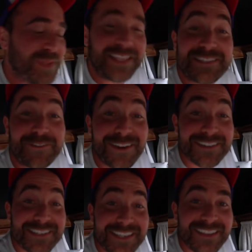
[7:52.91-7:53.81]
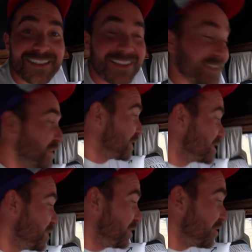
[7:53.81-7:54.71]
but that's crazy.
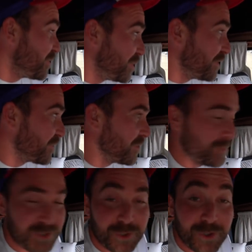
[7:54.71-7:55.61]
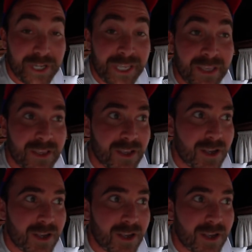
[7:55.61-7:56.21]
Claire's been with me for the majority